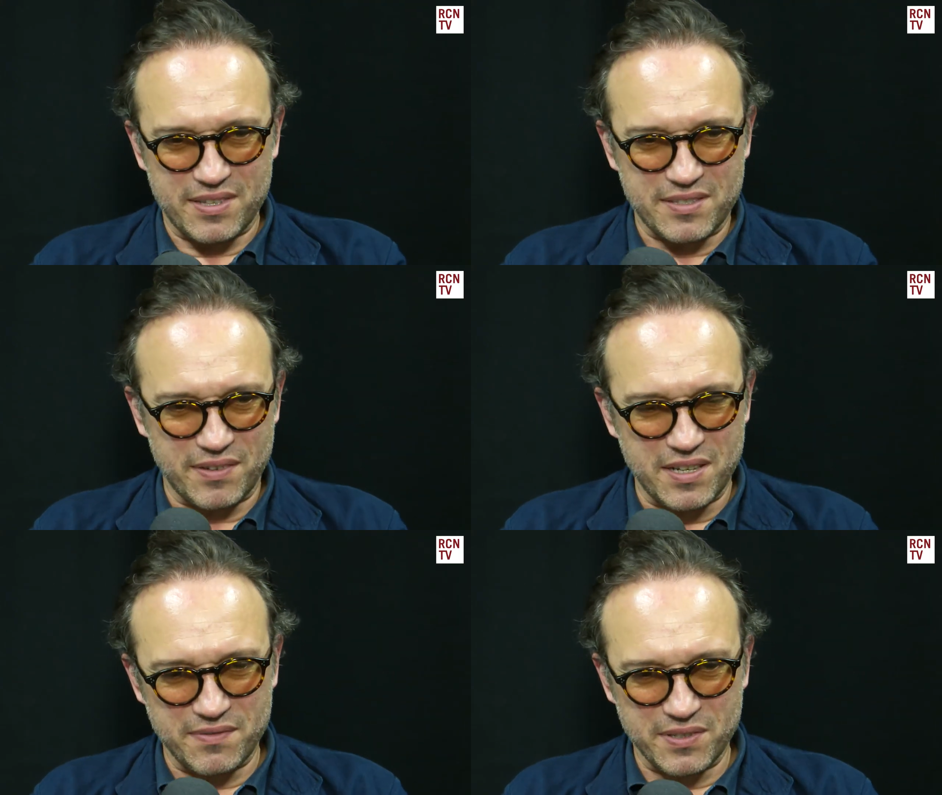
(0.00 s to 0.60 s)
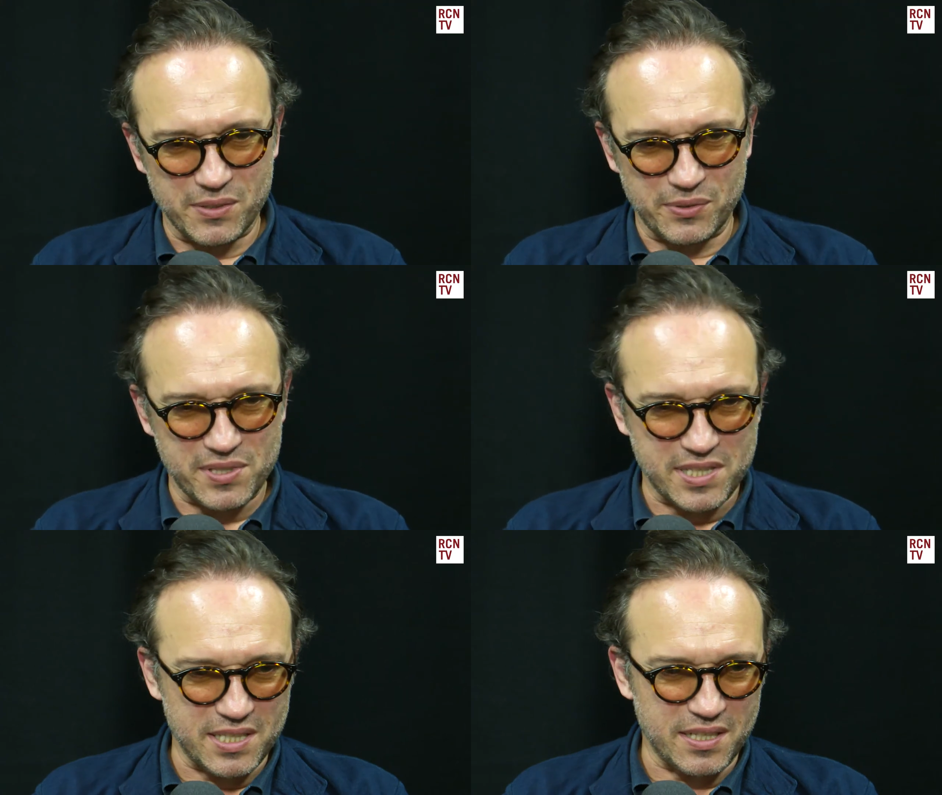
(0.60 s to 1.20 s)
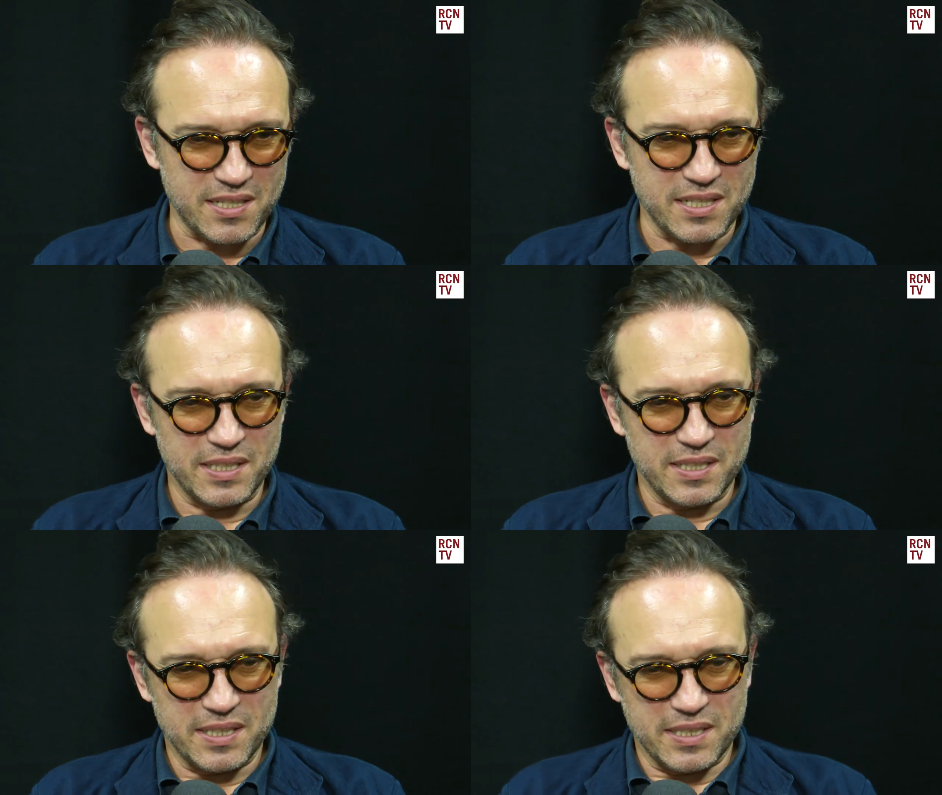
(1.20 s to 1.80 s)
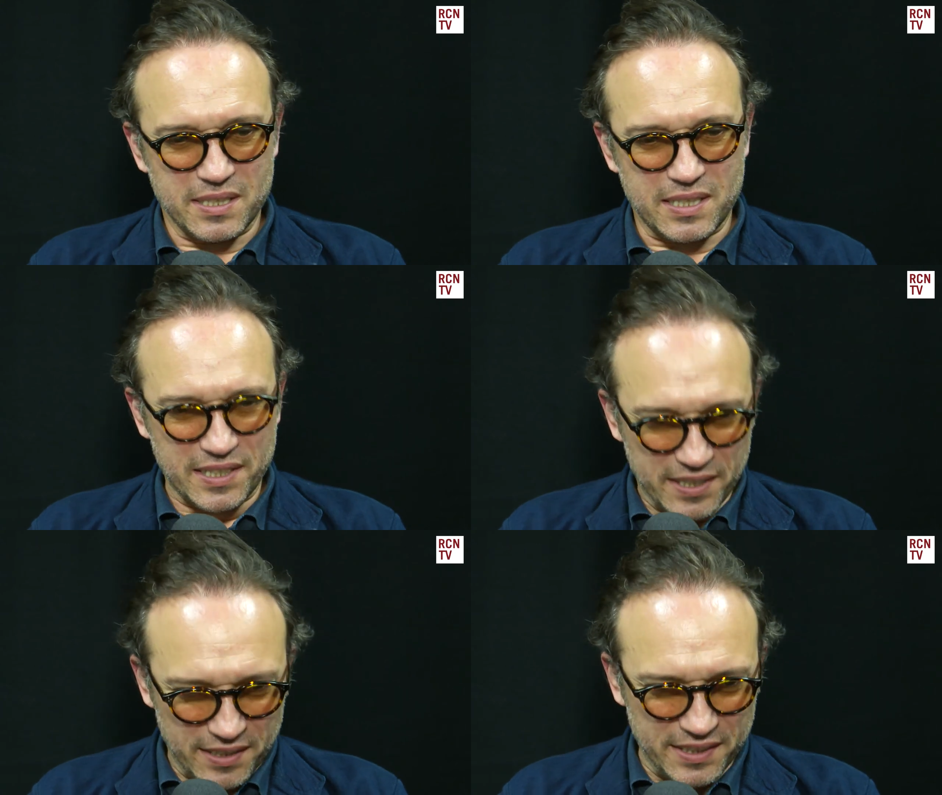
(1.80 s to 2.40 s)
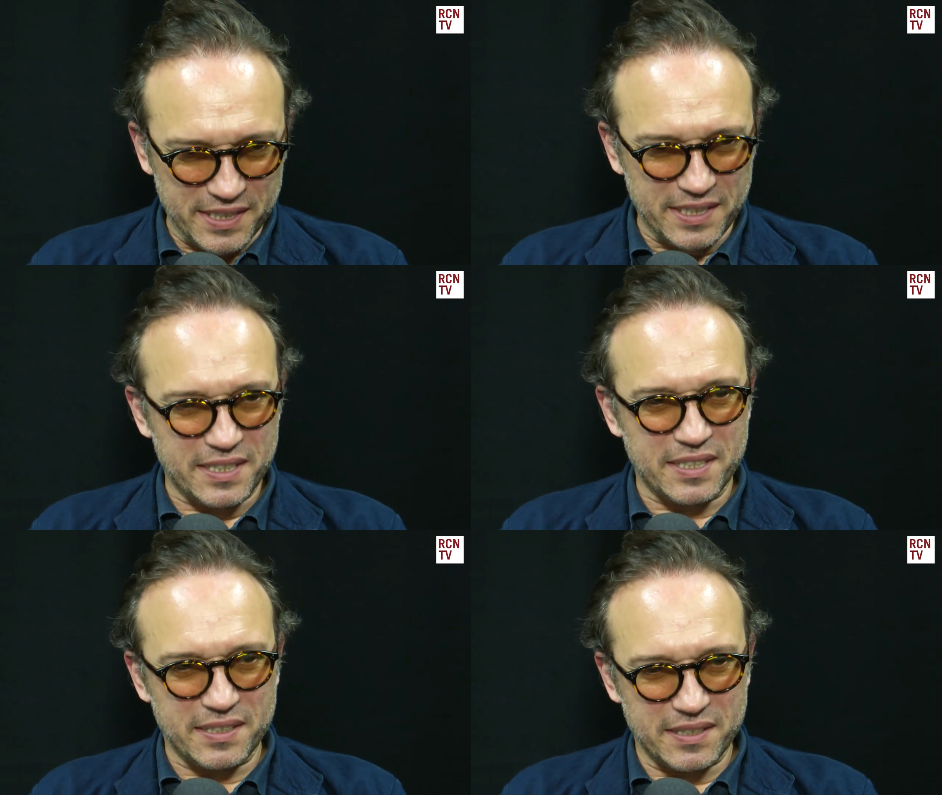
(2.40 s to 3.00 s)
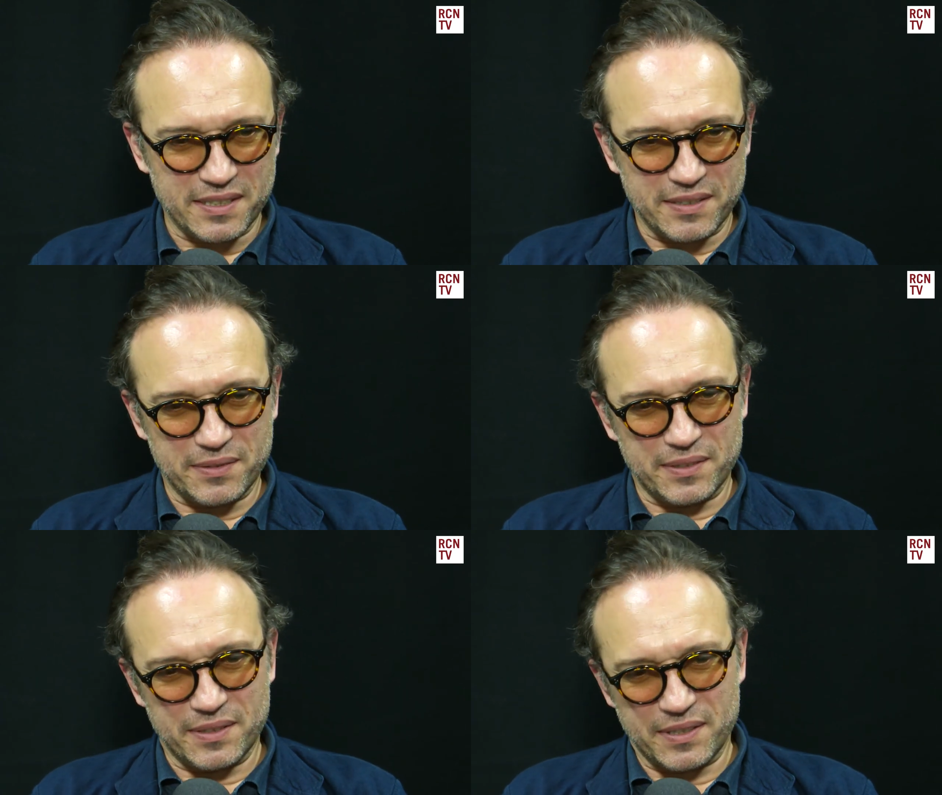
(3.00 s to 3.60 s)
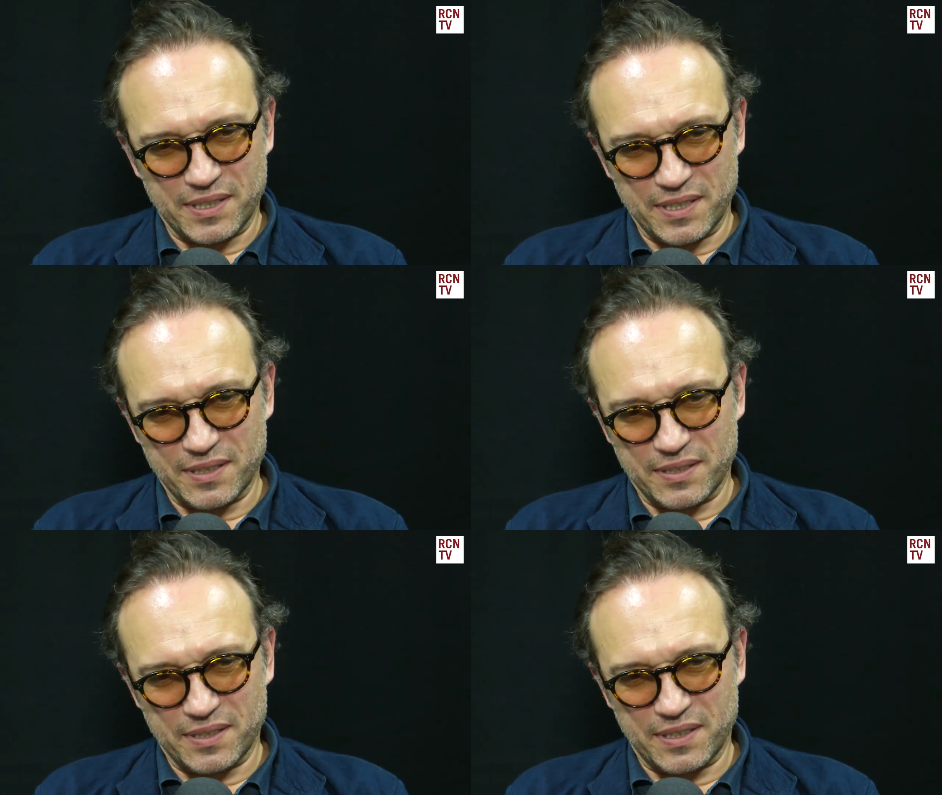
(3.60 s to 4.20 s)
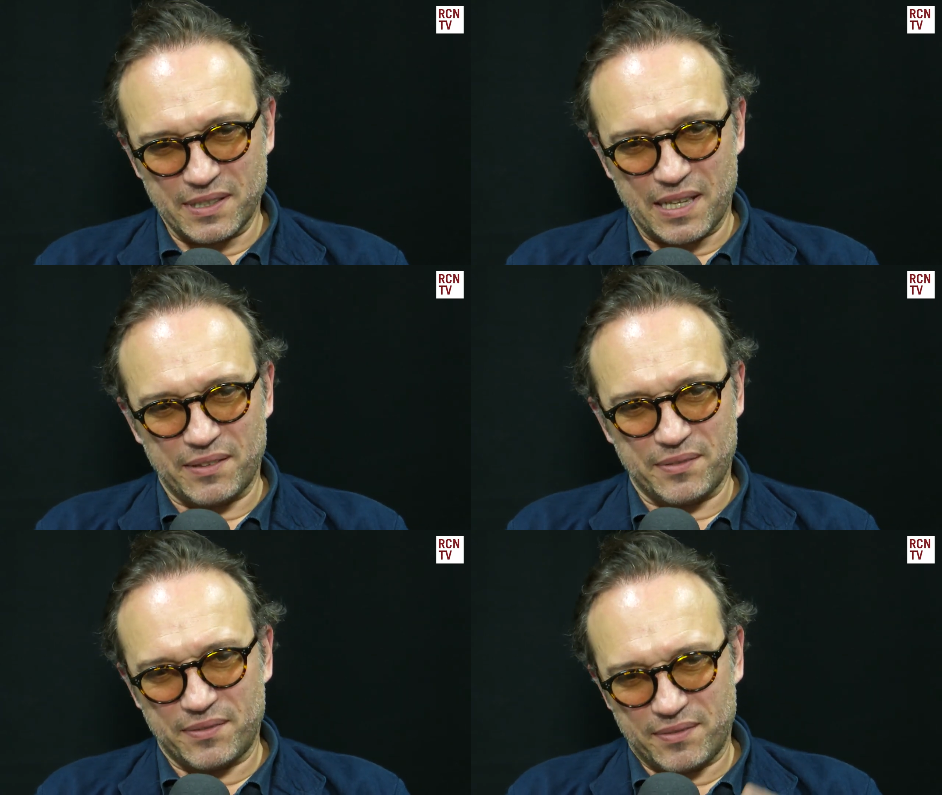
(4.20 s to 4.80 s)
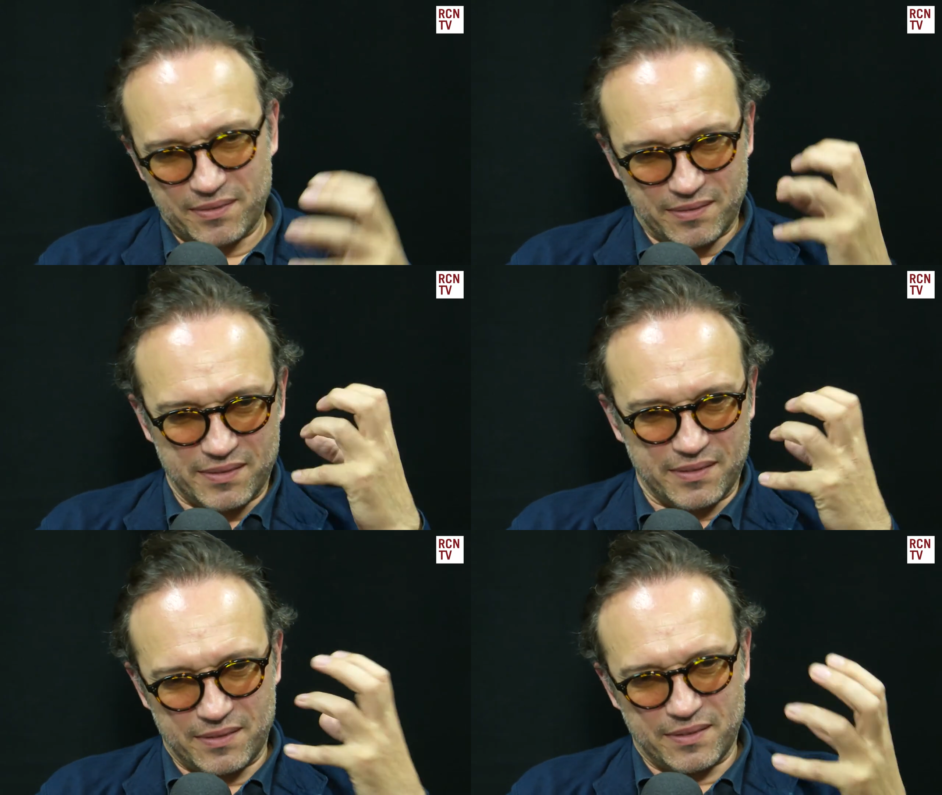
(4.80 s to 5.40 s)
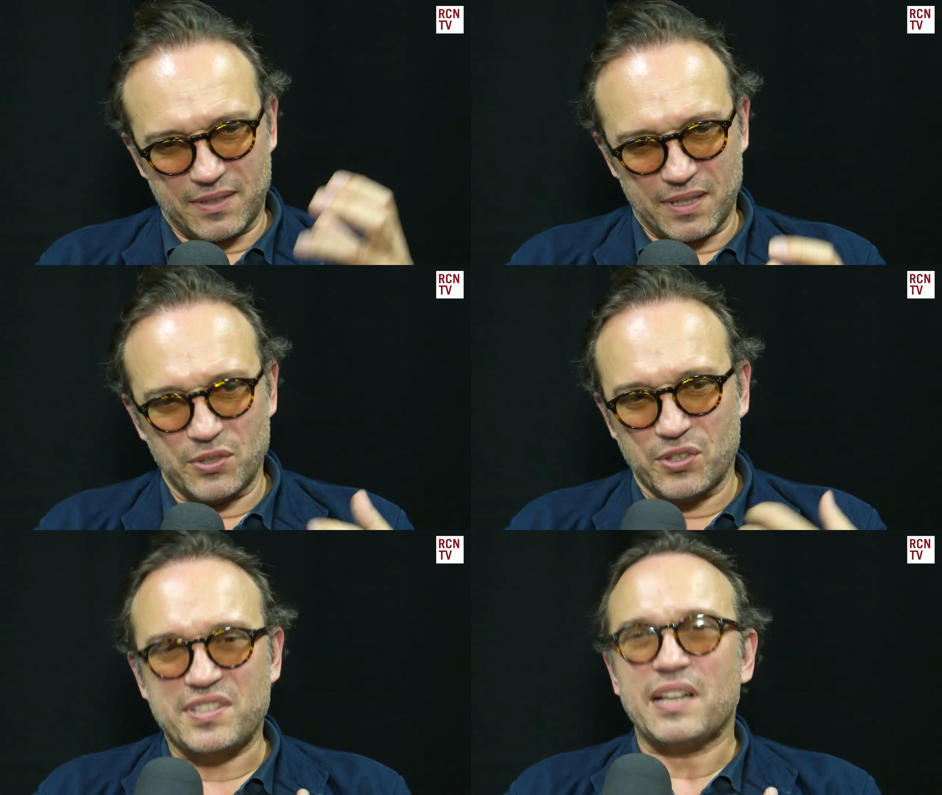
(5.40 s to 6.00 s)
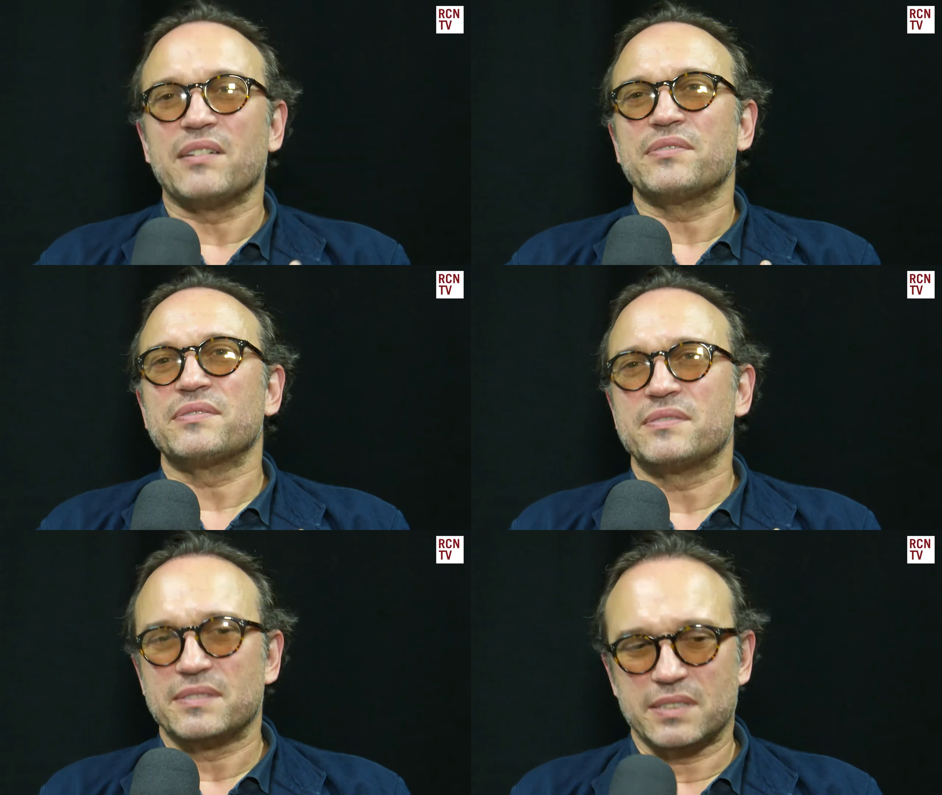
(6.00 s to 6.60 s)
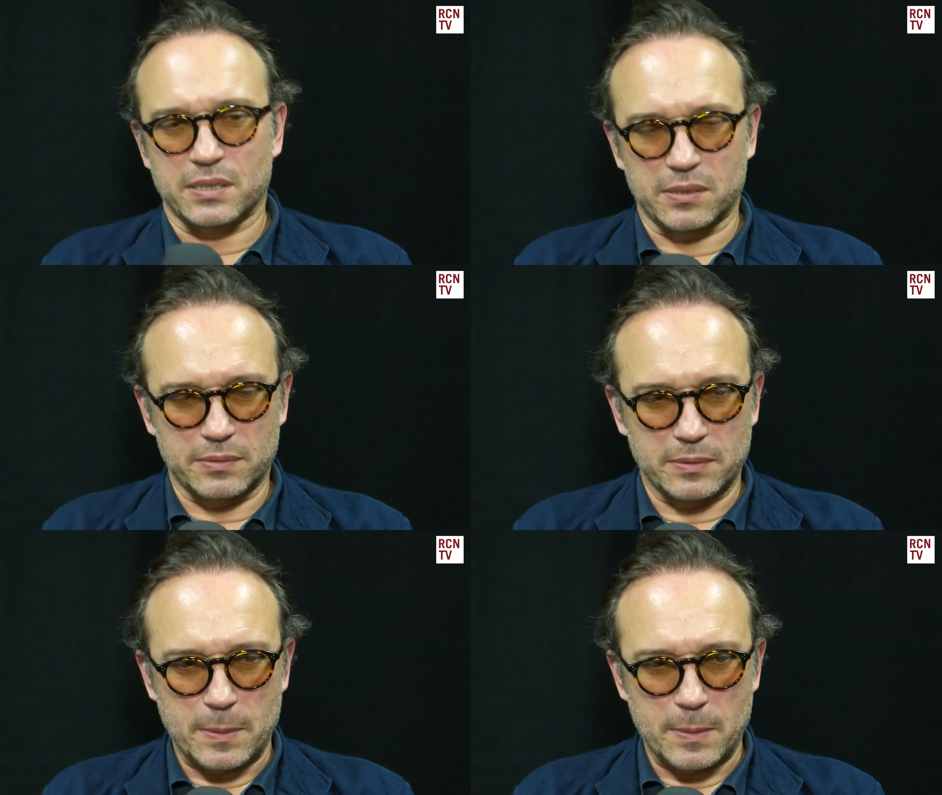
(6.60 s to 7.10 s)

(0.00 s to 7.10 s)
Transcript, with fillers: It's very difficult to see clearly in in in that in yourself, you know.